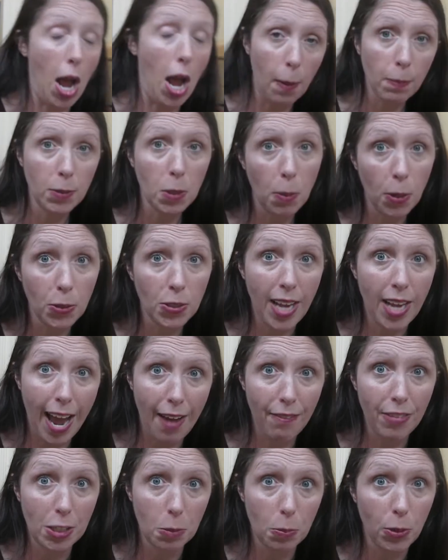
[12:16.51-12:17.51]
I'm supposed to
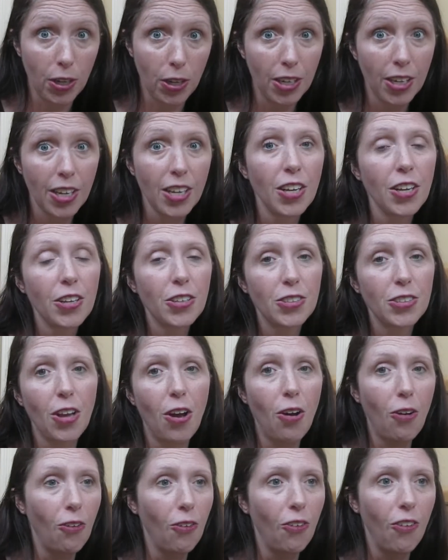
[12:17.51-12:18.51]
have this book.
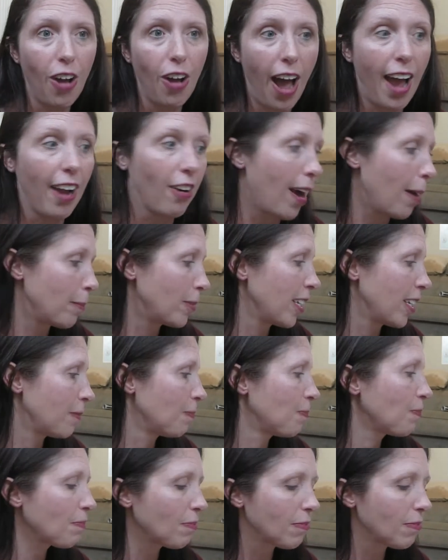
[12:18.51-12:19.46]
So I grabbed it.